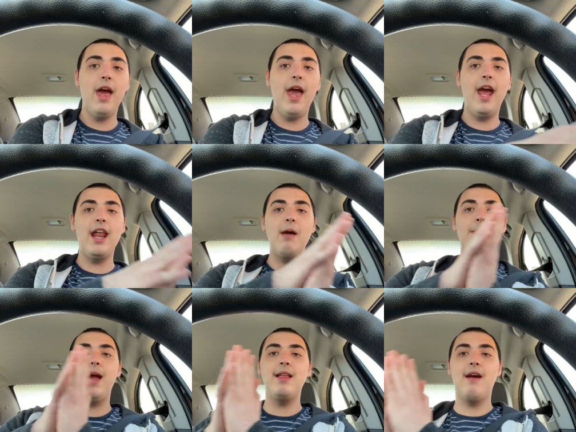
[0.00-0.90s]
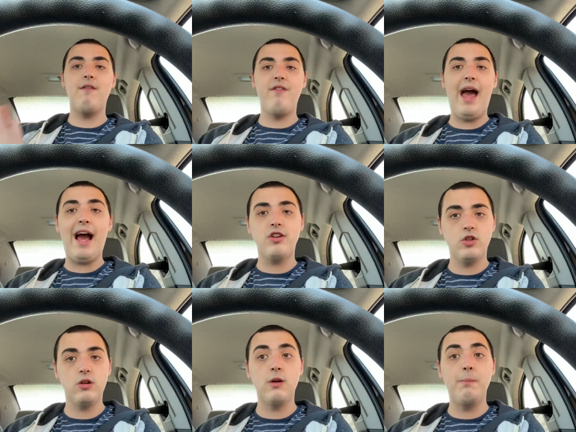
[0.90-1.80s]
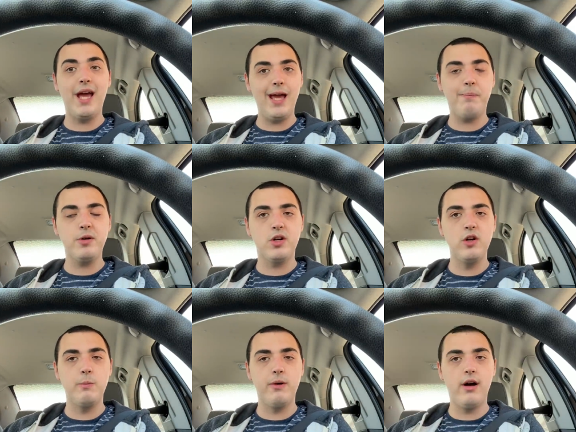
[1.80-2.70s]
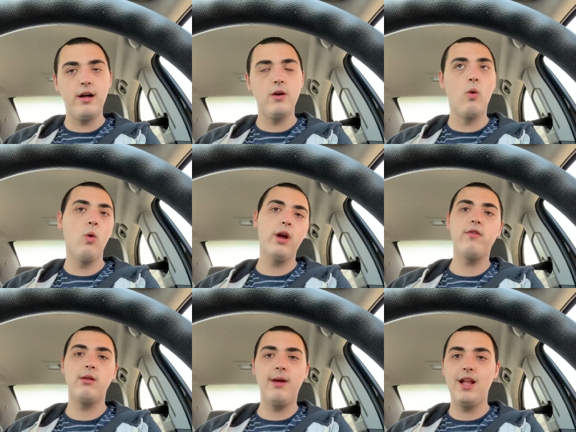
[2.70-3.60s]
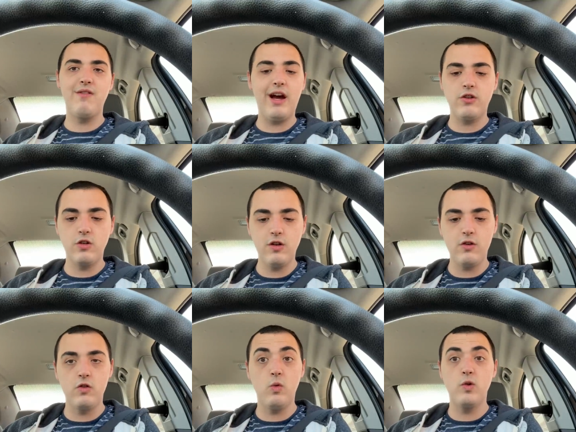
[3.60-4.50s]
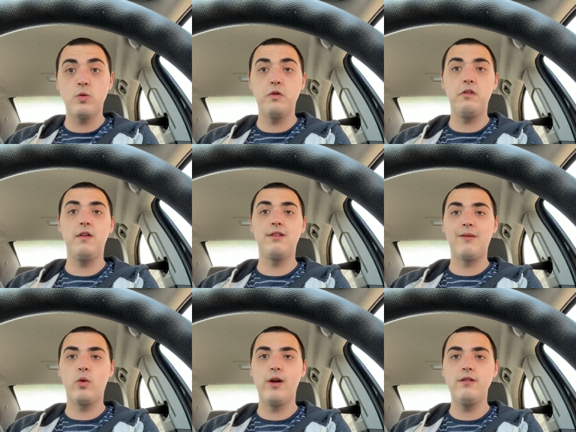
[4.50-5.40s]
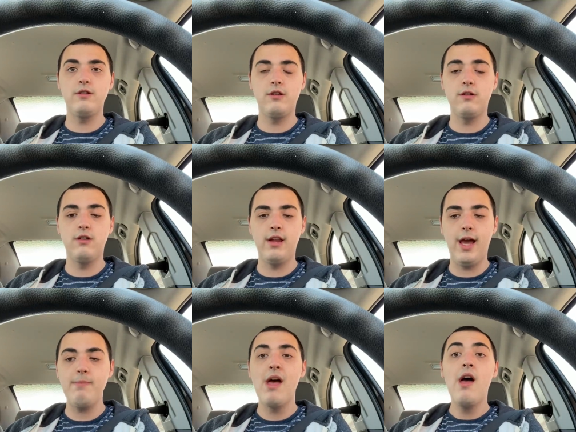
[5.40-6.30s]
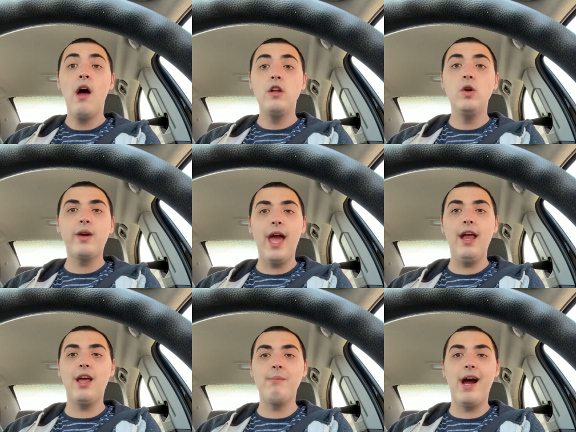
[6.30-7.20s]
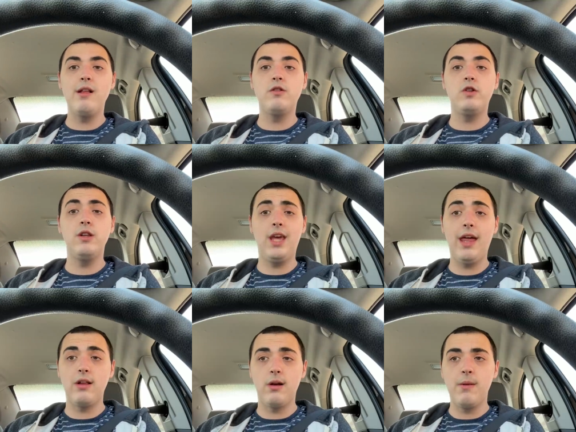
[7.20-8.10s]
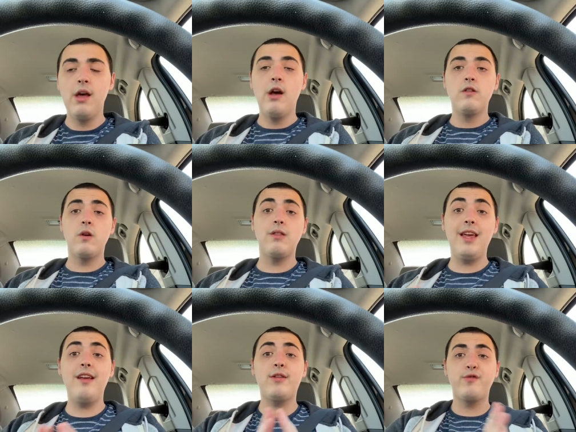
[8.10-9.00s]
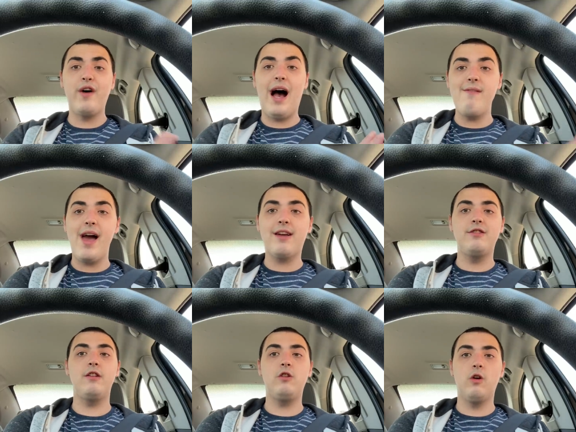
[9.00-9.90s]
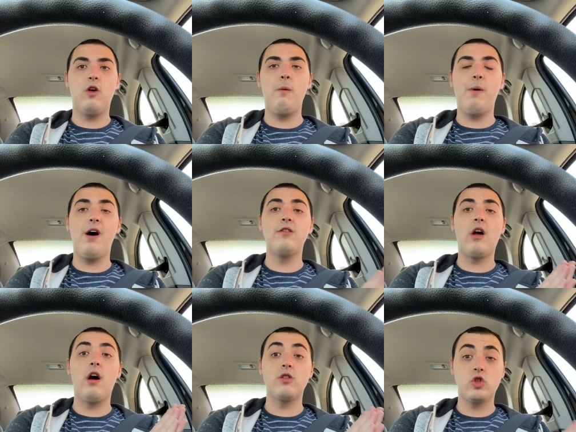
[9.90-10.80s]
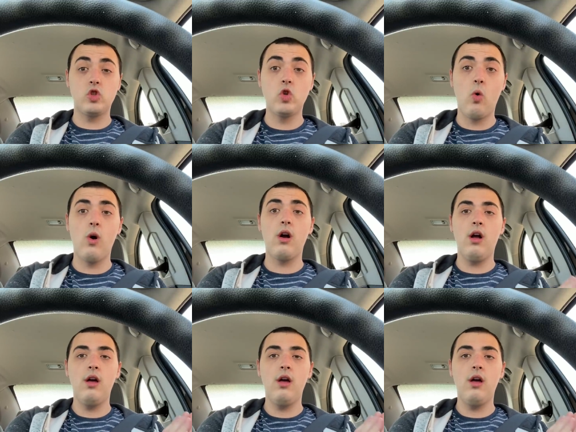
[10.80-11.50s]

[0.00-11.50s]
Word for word: and a manufacturer paper coupon or even a manufacturer digital, which we'll see several instances today, you can combine those two together. So these 5X digital coupons are store